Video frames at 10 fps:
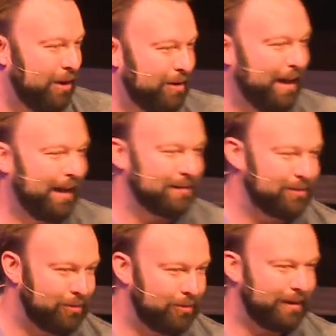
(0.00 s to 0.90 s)
God.
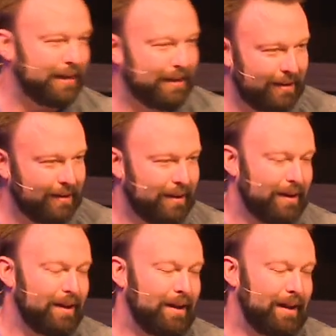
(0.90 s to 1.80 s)
So he
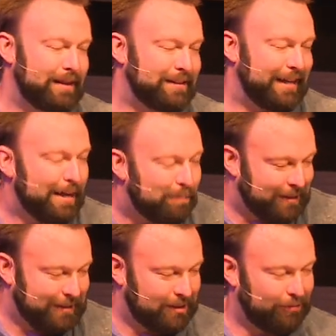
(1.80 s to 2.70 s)
is the
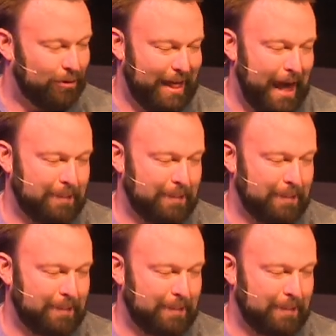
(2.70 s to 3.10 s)
impetus for that.